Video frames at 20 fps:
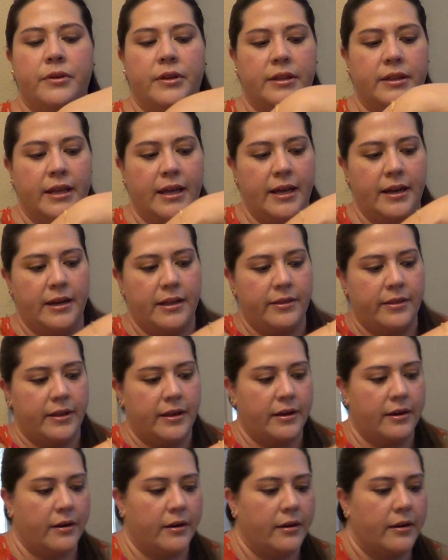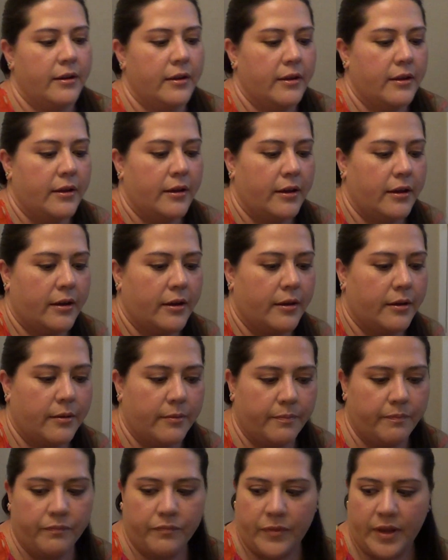Put that in there.
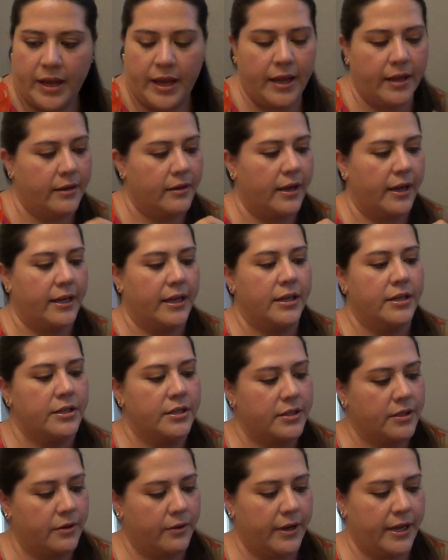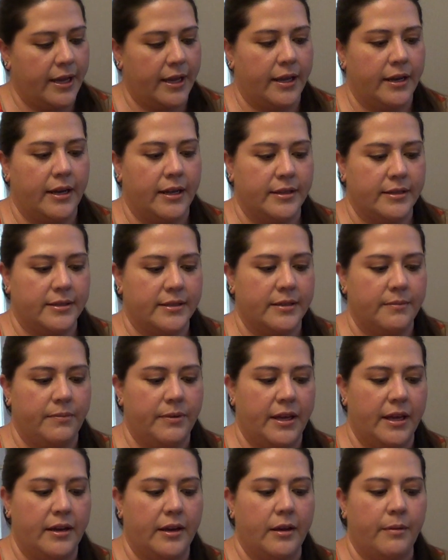And I can just go ahead and
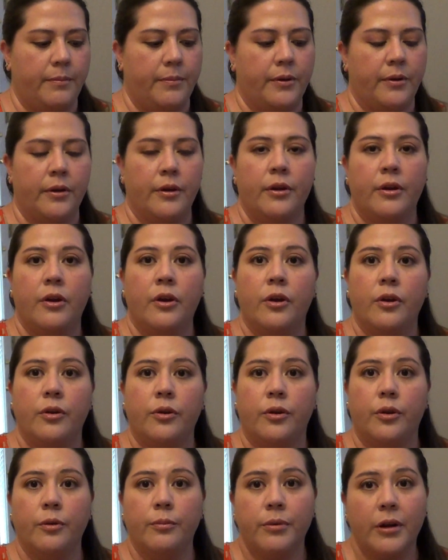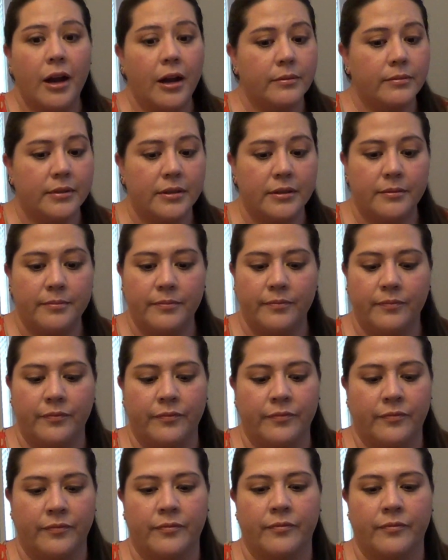zip that up, no problem.